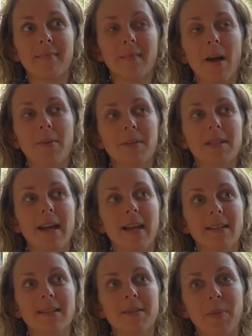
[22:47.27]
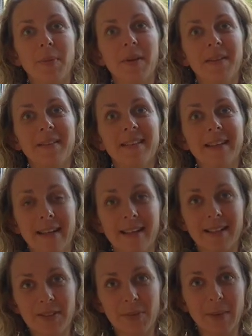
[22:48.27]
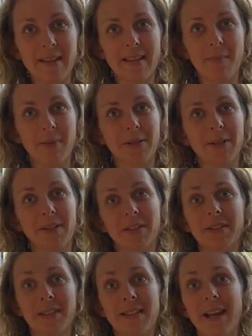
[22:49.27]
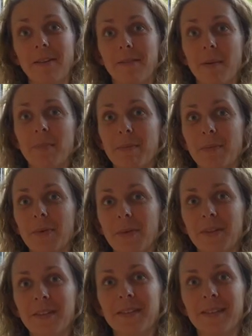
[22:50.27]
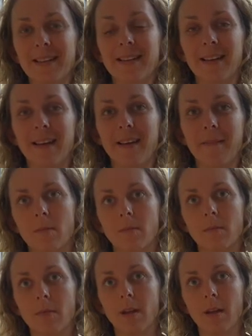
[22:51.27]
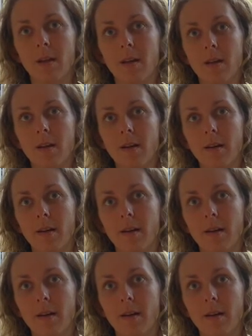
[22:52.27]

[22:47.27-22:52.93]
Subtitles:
I would say to someone, just wait that bit longer and save that bit more. Yeah. And